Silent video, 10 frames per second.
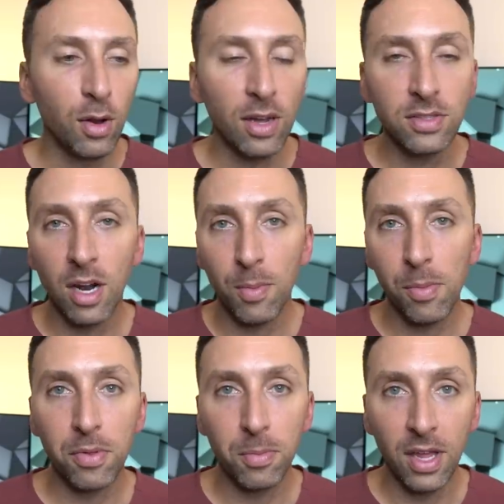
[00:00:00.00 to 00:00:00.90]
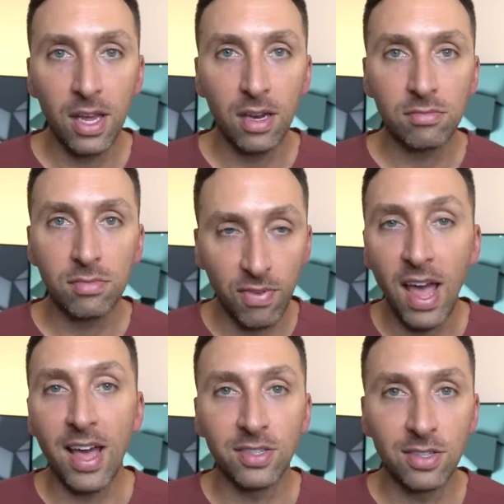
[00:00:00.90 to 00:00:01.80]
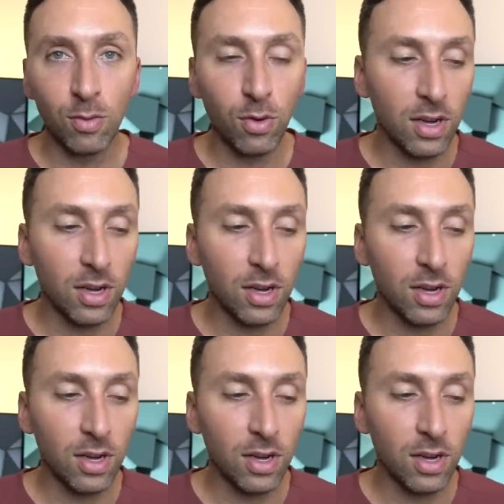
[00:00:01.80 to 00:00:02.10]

and you have to come up with a plan fast or